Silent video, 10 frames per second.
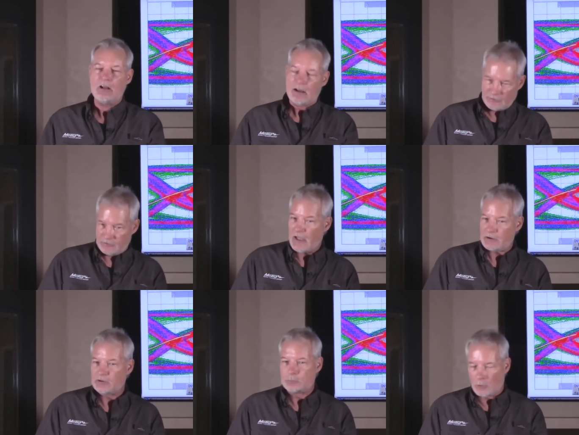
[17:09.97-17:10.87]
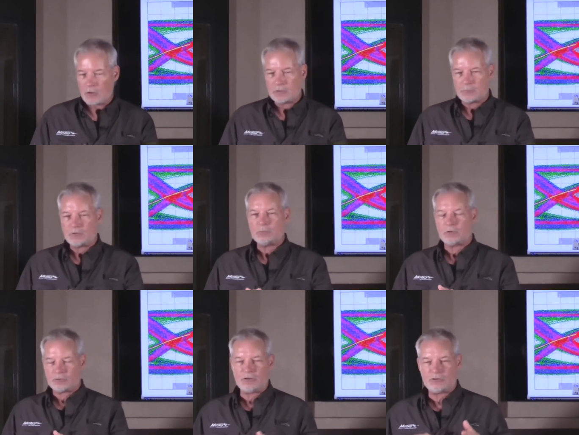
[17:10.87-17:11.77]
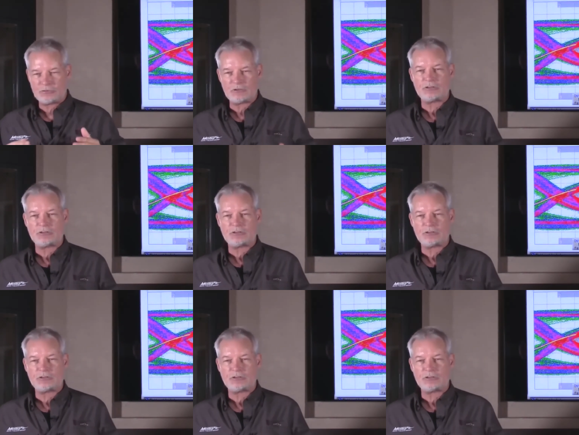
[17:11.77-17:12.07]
And that is part of the reason we're seeing such